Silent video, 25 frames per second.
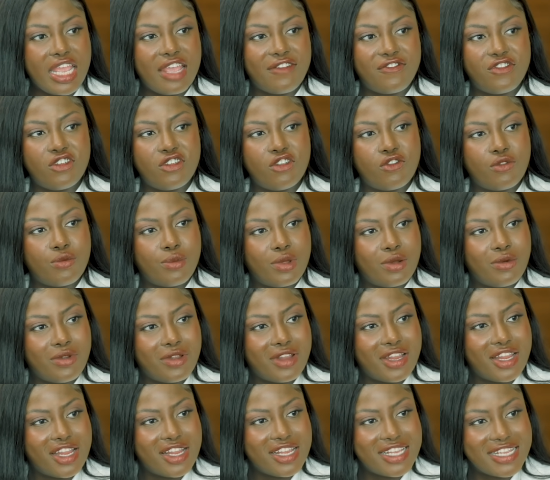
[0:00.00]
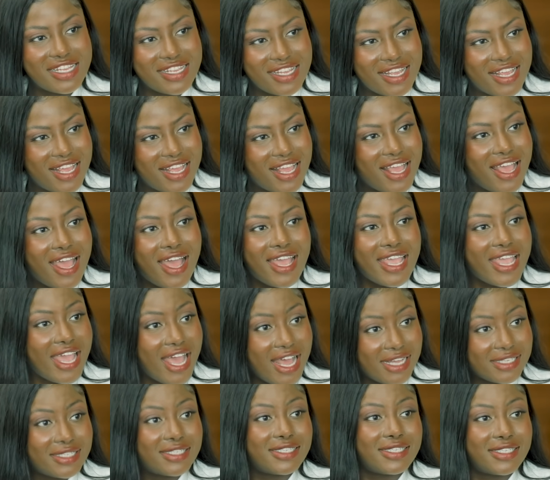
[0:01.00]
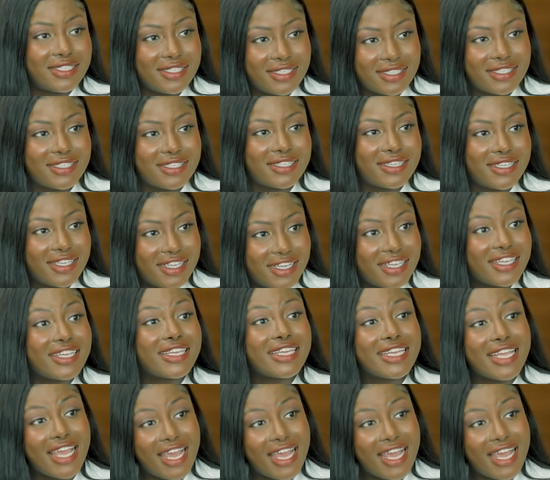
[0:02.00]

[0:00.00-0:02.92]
If you wow. Yes. Wow. Interesting.